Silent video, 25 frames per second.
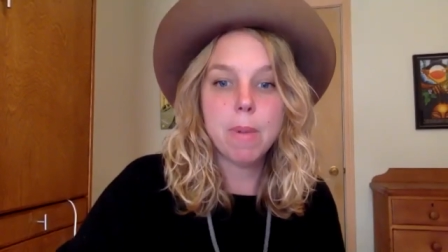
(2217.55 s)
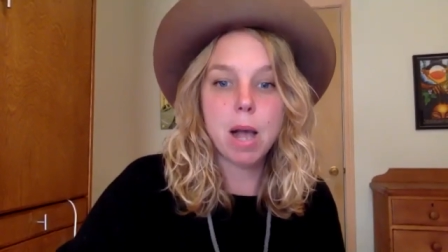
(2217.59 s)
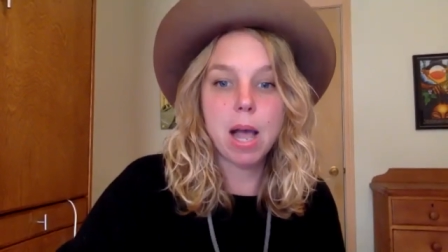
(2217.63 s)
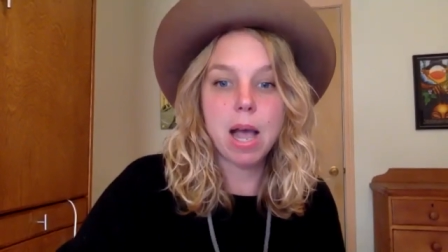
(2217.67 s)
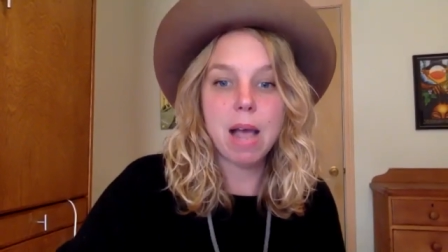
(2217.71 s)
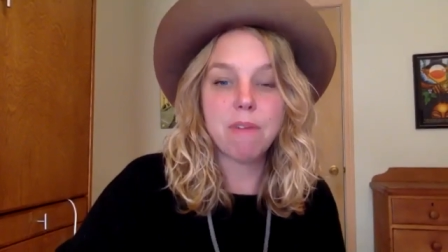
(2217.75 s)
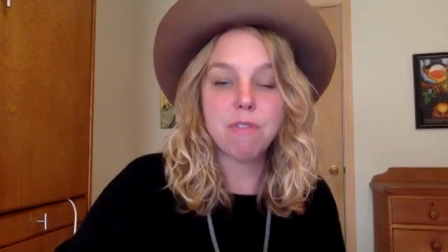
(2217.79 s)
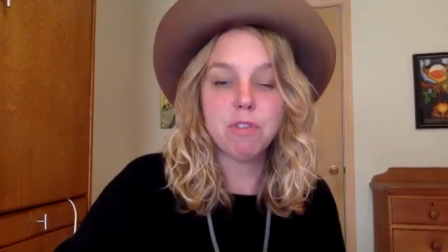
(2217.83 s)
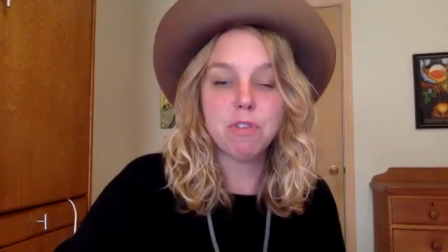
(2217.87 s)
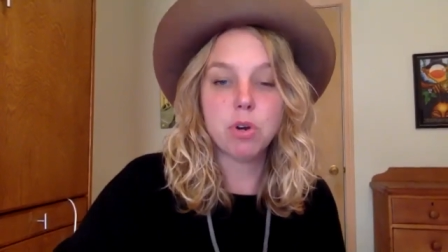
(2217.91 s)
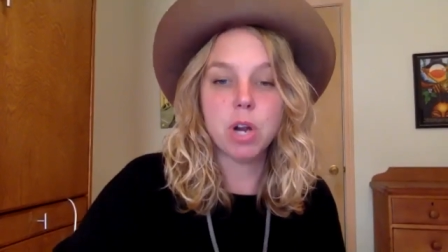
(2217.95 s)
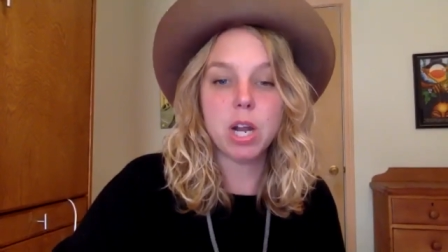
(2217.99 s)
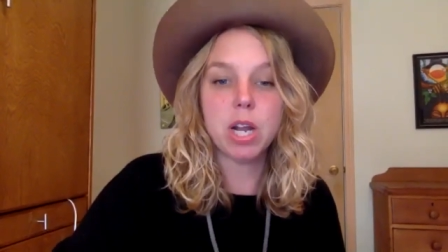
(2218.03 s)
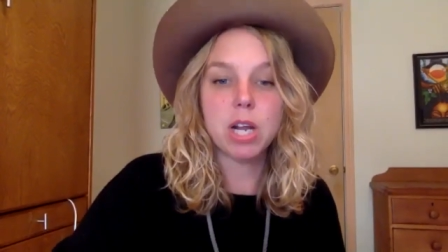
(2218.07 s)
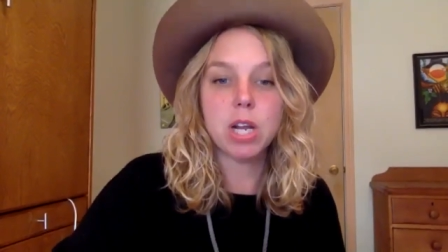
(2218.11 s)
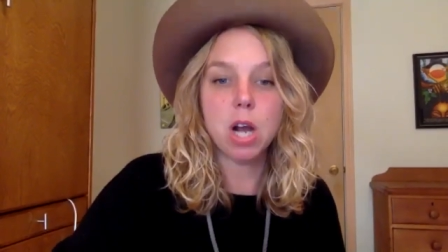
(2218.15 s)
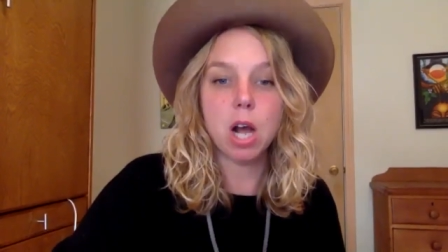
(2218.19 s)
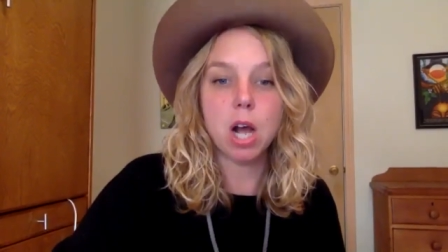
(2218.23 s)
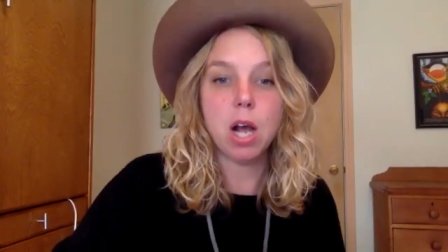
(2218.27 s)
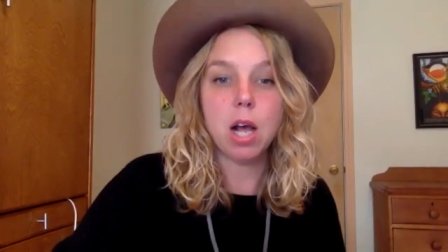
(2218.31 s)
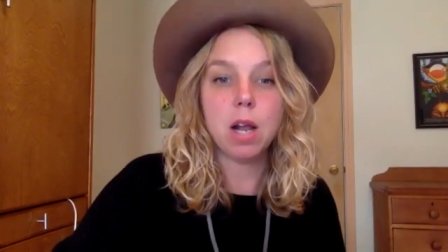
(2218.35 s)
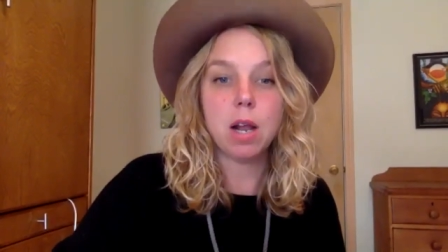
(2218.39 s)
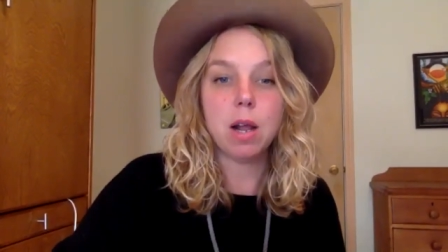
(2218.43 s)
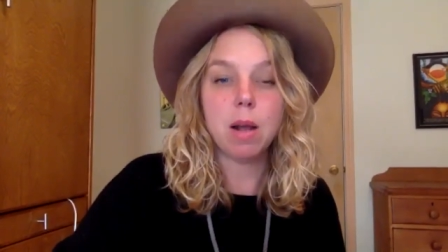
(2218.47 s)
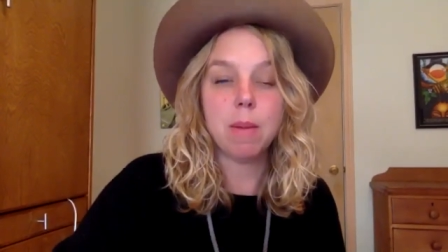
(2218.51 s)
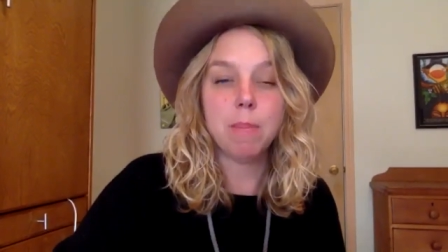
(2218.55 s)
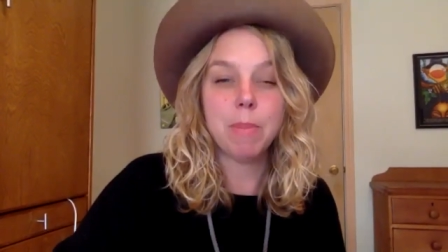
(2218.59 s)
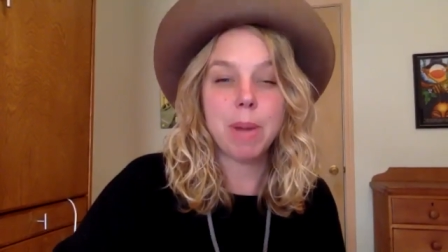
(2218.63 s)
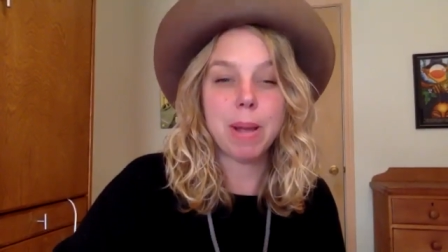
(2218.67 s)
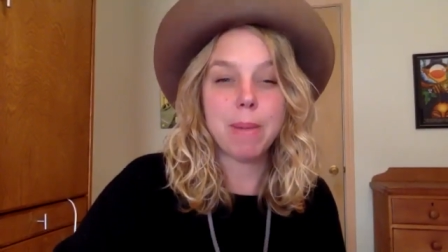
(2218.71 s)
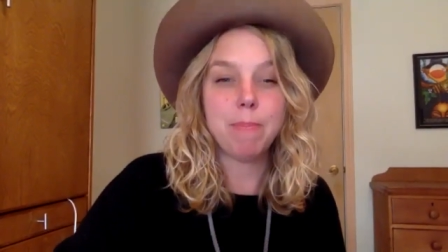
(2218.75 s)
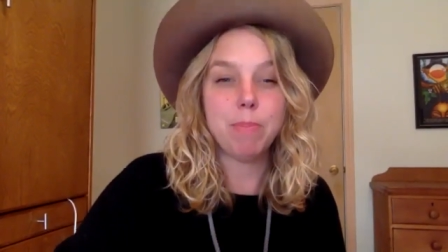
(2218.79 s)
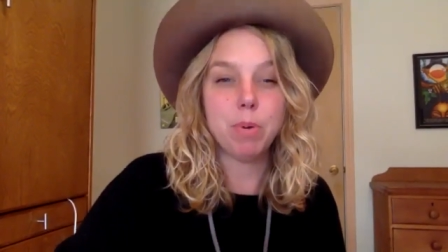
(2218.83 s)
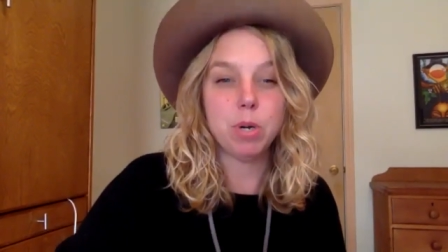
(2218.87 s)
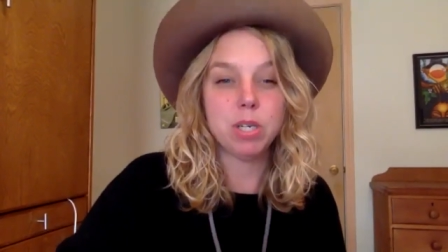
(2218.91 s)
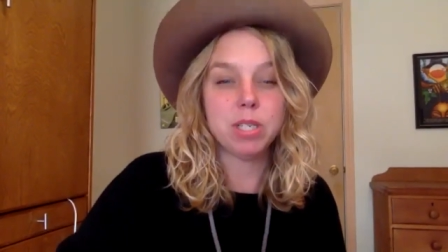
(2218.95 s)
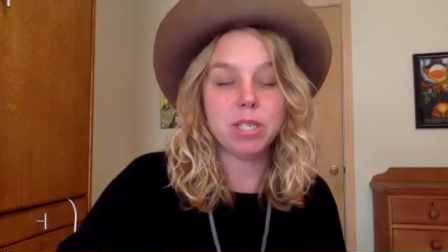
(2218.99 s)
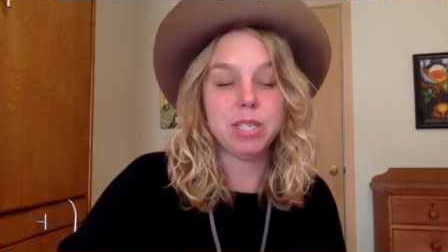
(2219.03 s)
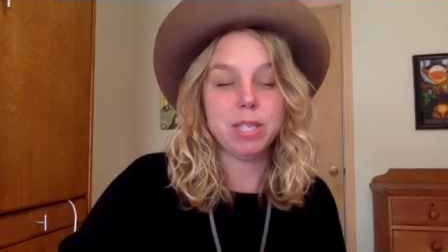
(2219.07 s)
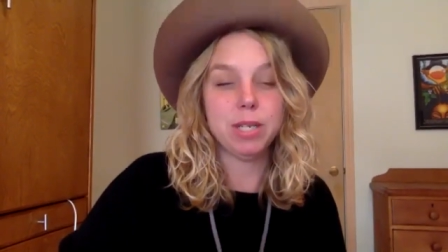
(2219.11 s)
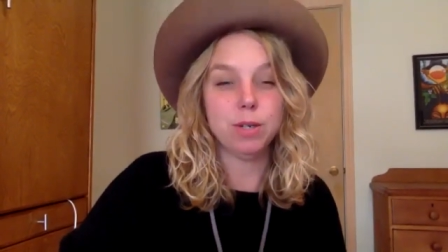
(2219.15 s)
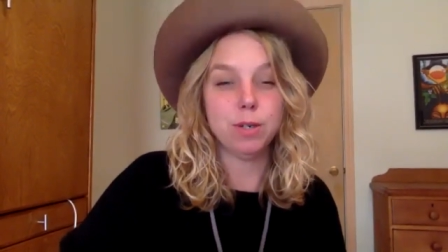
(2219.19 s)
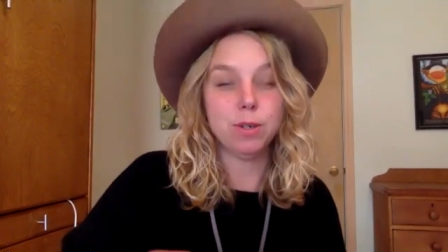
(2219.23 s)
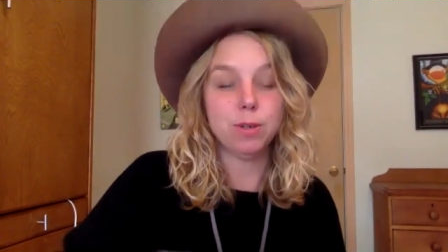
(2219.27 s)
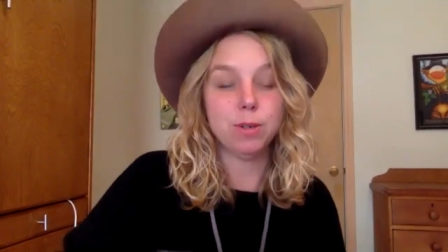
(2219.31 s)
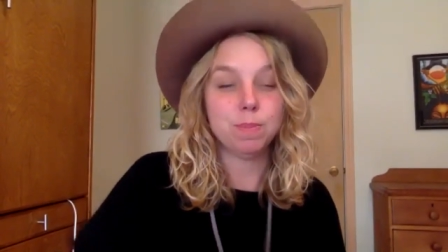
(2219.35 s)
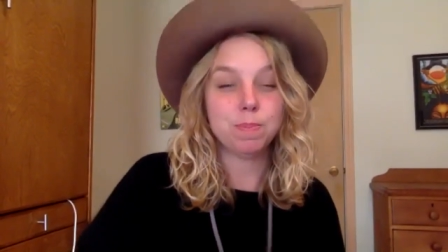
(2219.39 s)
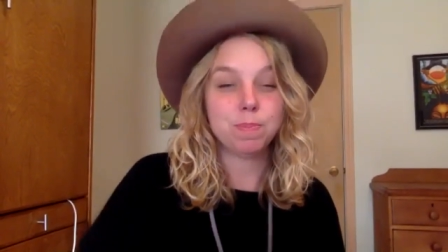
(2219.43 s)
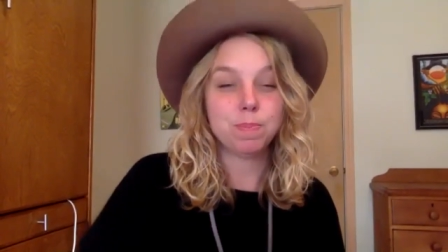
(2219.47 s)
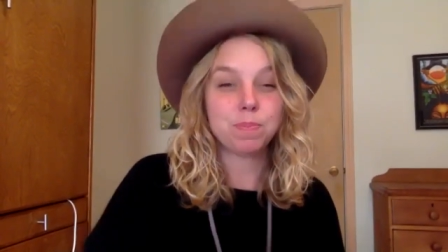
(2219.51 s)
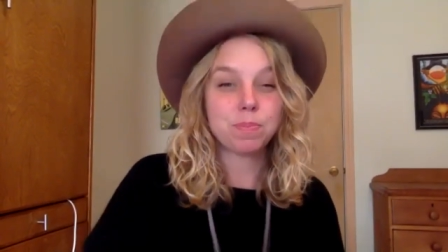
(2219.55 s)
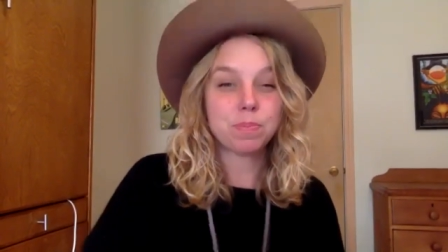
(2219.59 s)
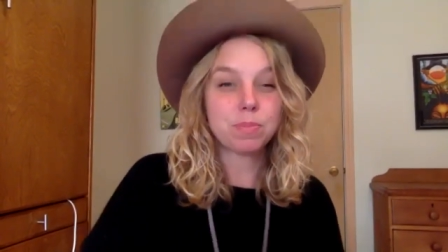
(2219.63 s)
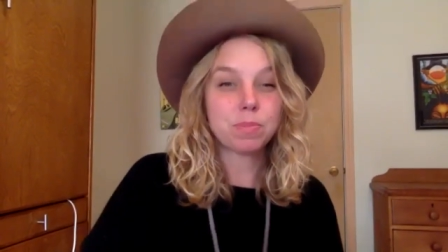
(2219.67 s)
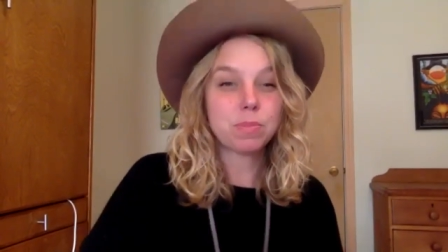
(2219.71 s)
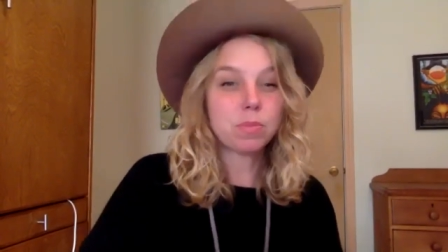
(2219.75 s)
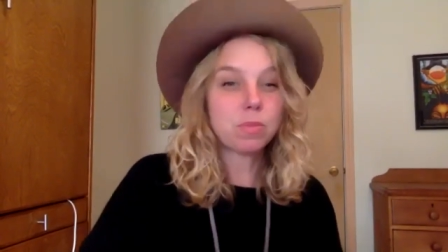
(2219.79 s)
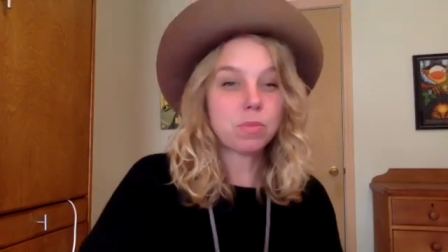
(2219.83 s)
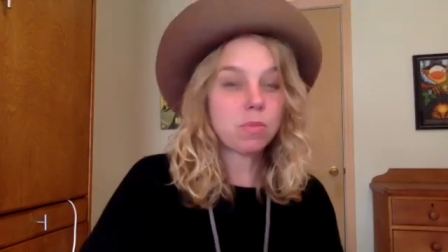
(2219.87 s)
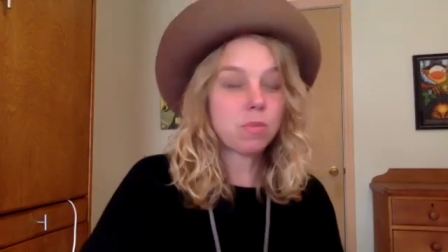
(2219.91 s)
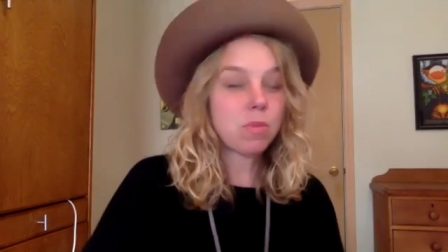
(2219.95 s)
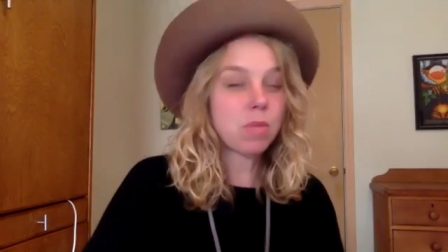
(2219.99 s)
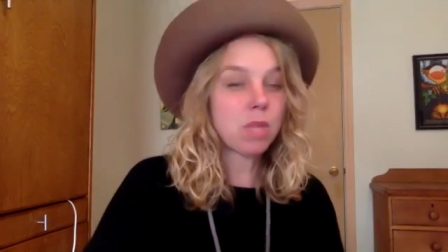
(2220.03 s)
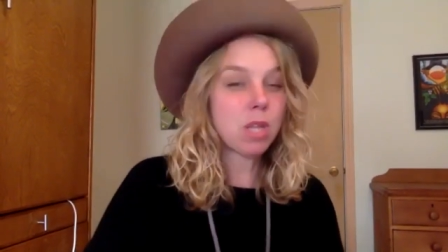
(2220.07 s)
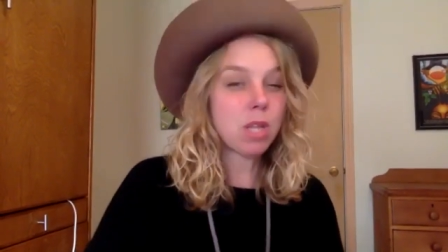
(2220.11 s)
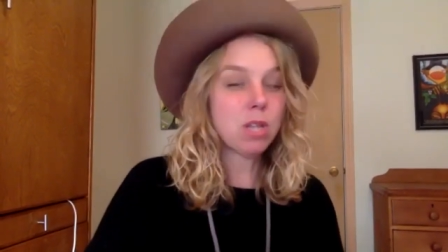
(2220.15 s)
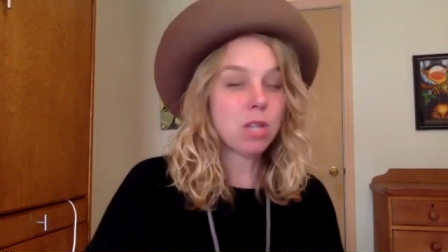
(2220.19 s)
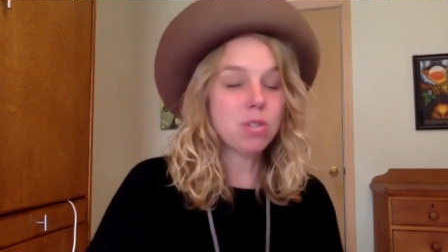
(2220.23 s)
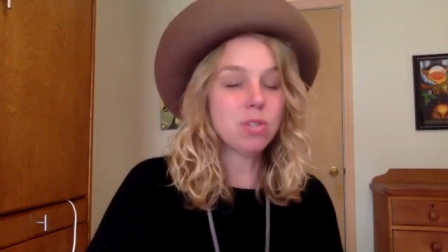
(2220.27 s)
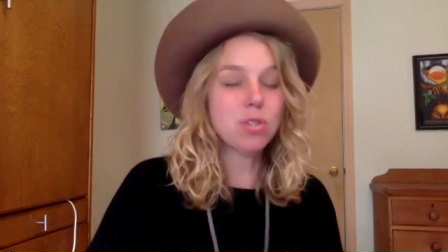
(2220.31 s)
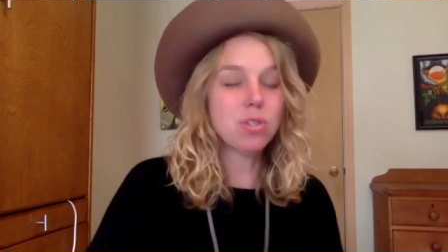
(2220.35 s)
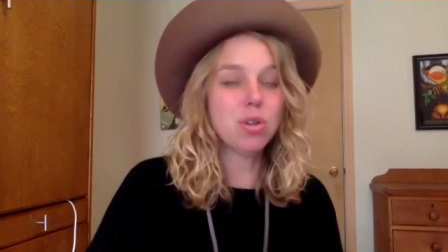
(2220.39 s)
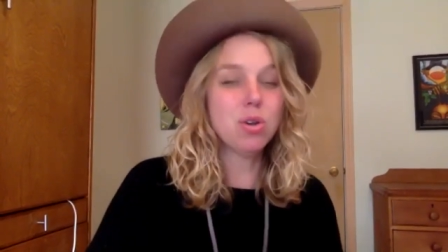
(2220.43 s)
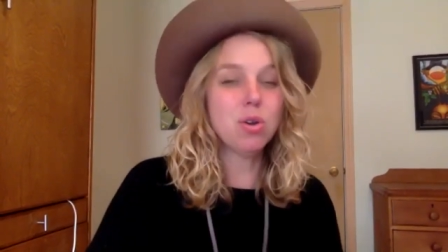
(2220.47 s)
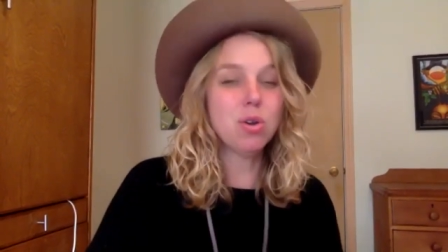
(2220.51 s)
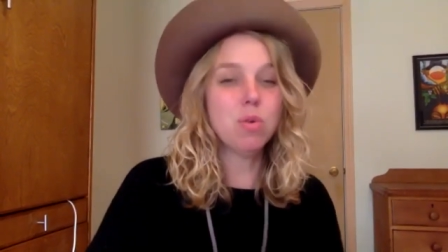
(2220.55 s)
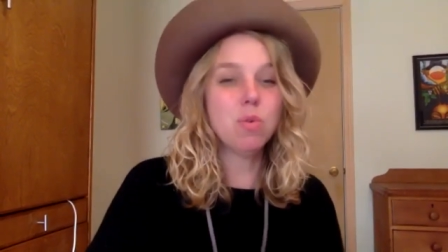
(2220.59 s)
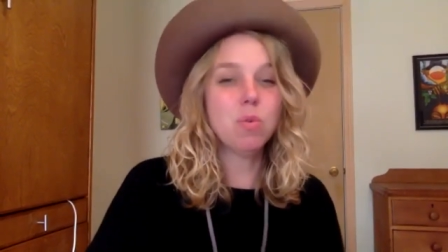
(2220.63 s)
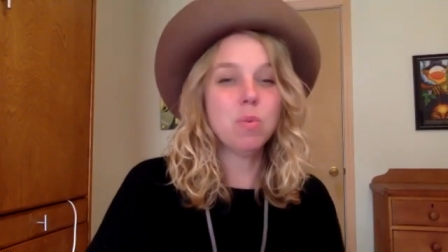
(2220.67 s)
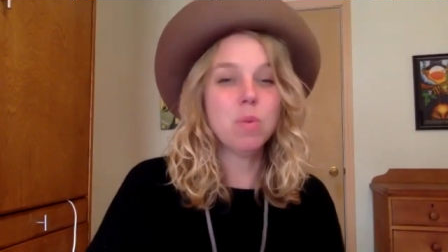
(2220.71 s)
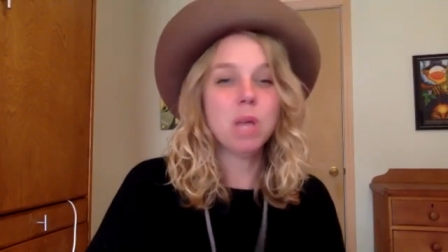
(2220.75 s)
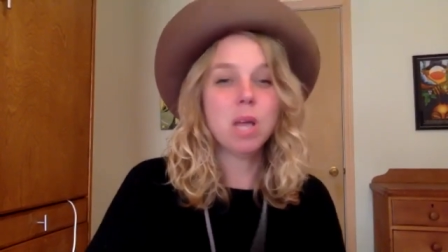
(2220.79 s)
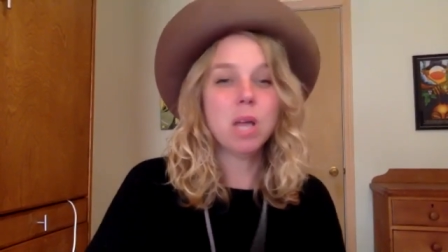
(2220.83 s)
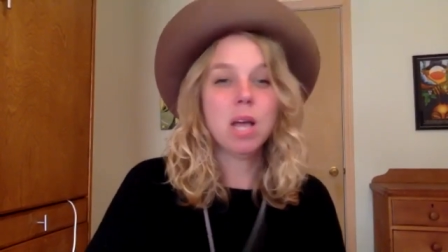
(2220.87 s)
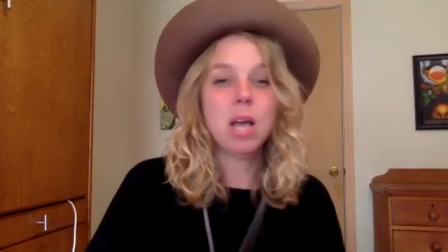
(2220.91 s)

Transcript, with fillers: after I got my book deal. So